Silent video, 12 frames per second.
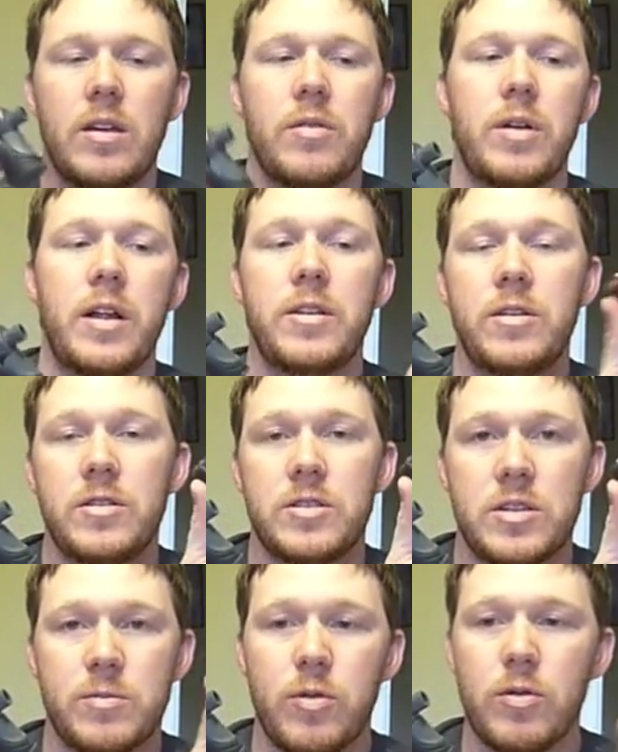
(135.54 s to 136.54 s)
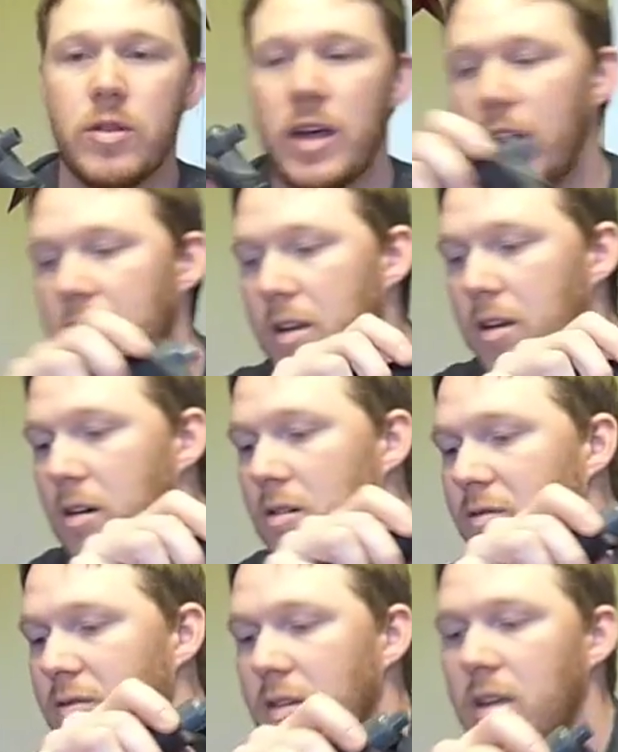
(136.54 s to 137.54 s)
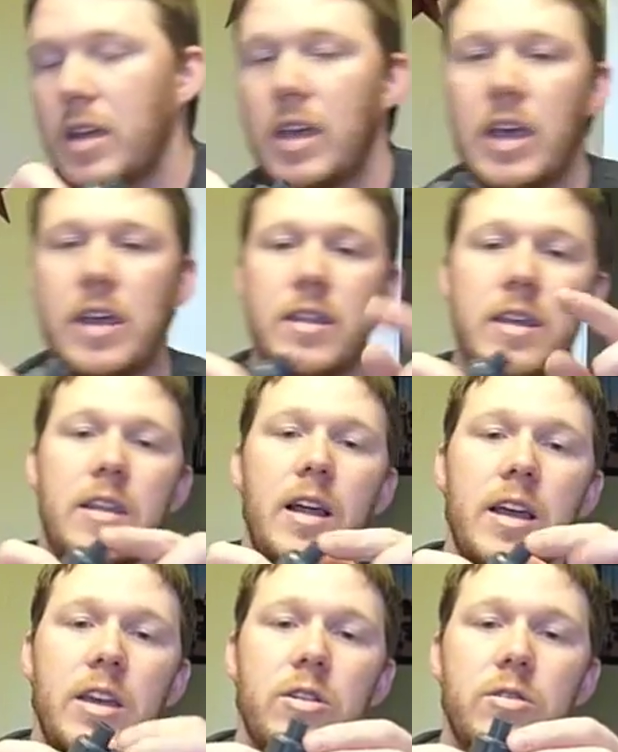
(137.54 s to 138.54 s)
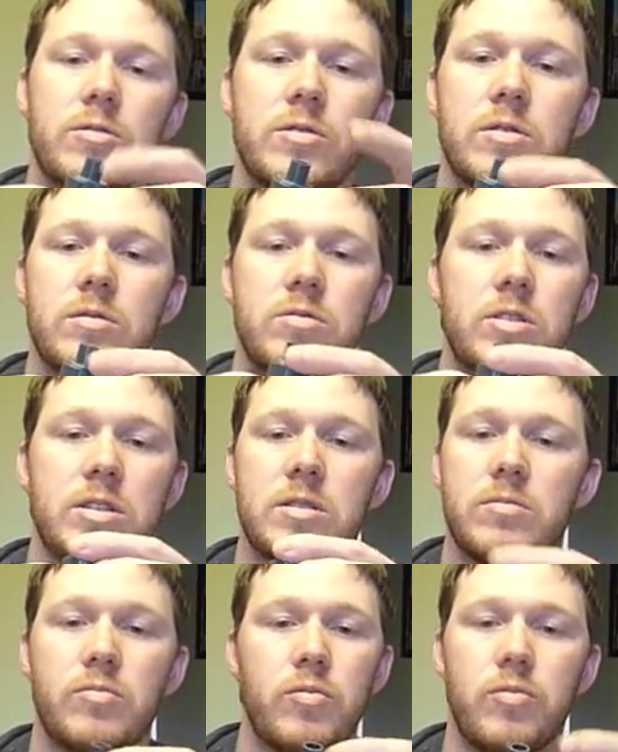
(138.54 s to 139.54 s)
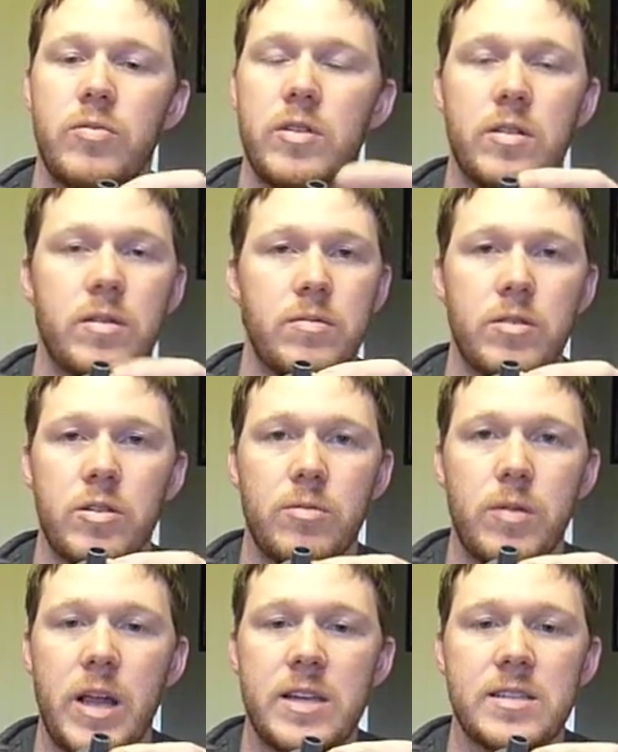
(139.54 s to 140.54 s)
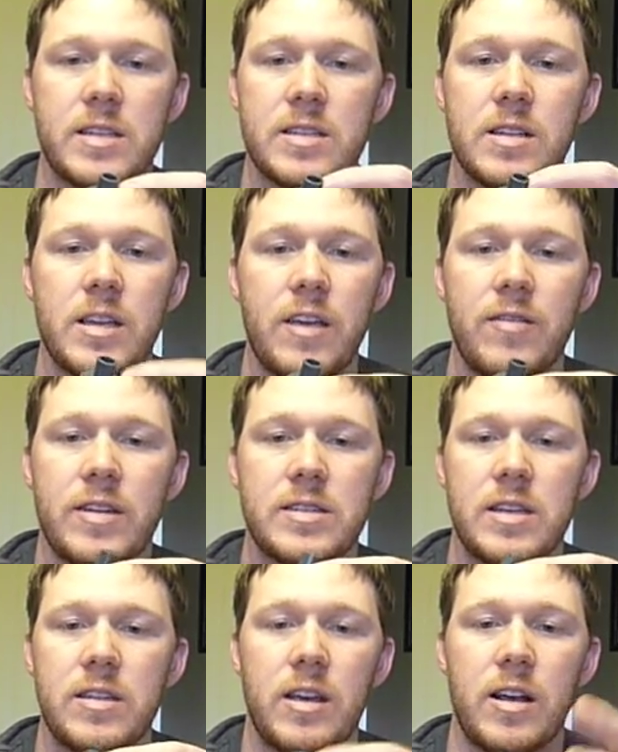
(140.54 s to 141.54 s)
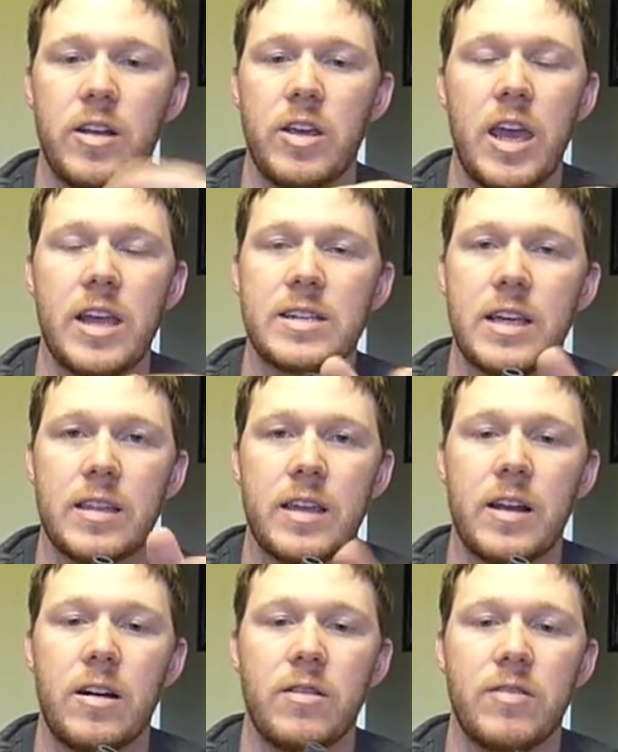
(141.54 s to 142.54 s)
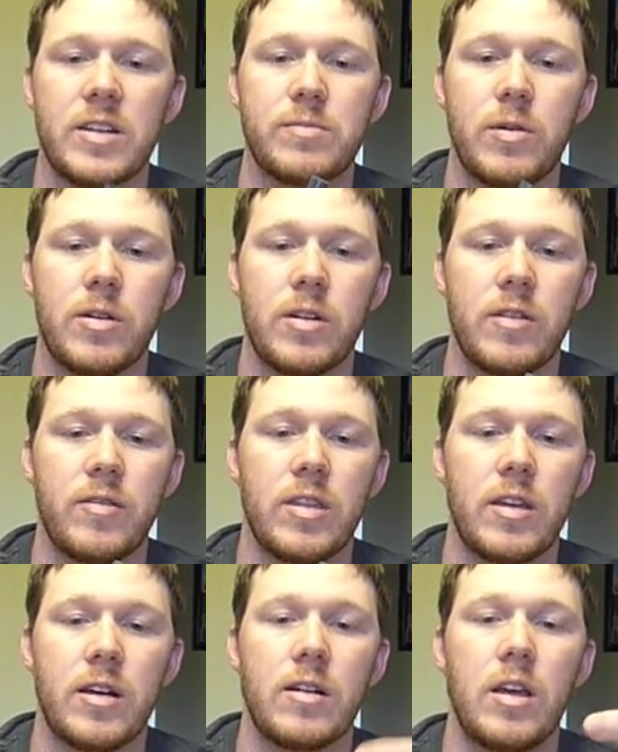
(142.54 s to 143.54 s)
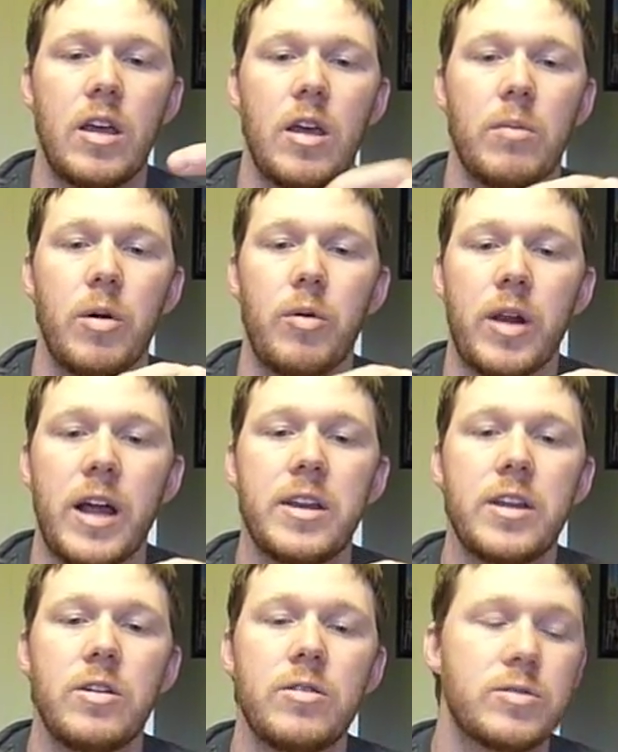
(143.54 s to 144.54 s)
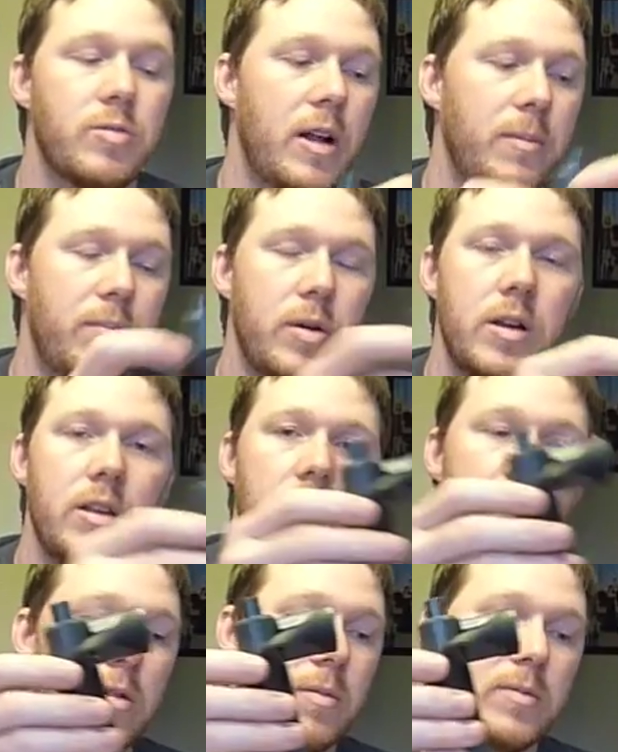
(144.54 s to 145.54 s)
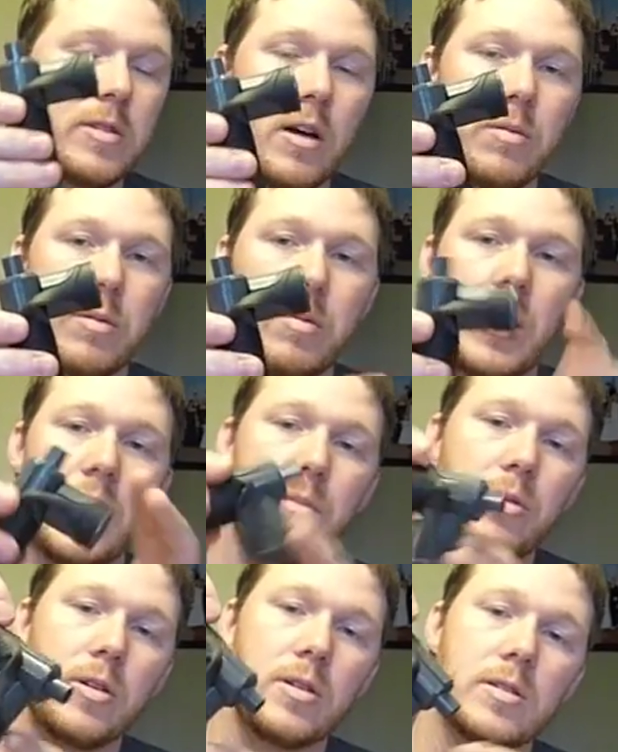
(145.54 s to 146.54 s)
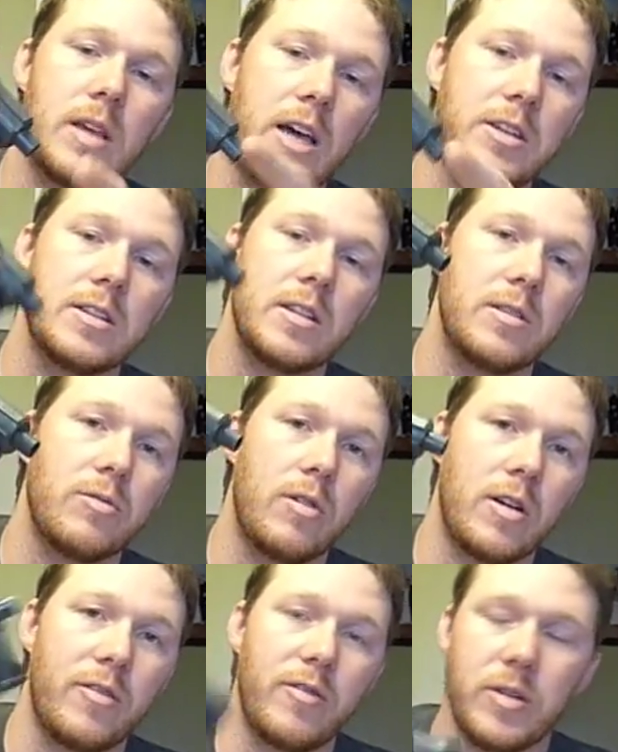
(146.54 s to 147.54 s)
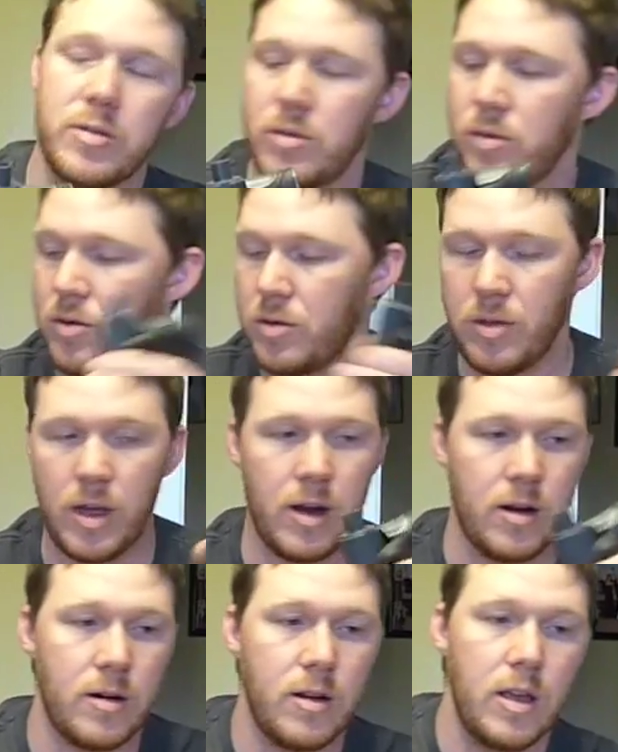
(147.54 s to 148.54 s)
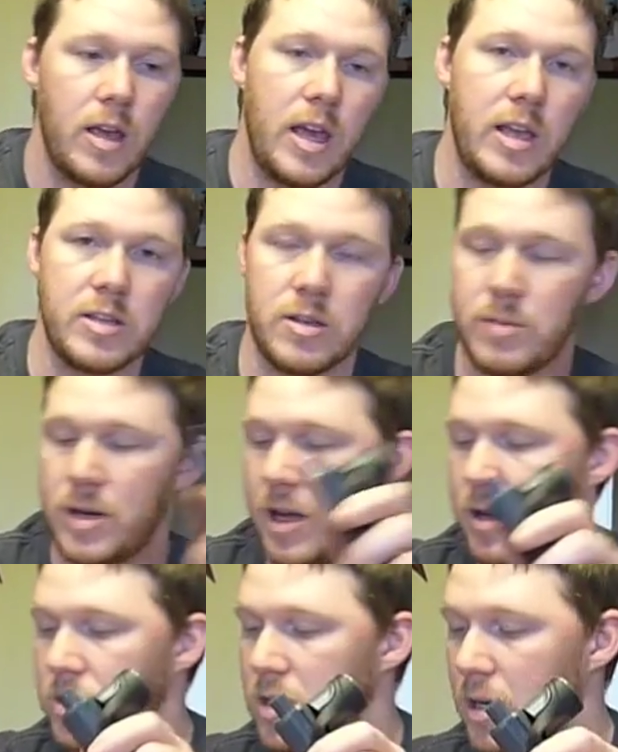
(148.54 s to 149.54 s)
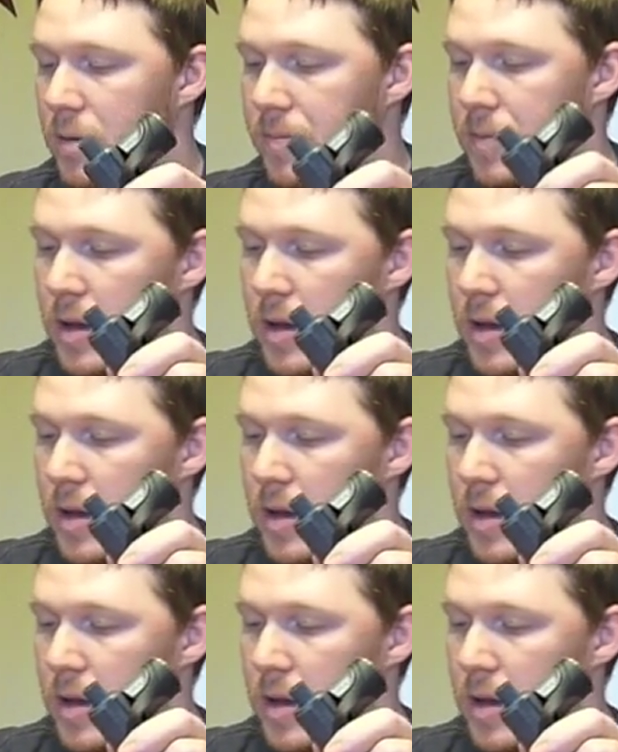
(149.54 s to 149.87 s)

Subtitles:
What I do is just pull that end off, and then I use just the little plastic sleeve that's in there. You can't take that off, that's part of it there. But what I do is when I put it on the top of the platypus, I just let the water filter through there into my Nalgene.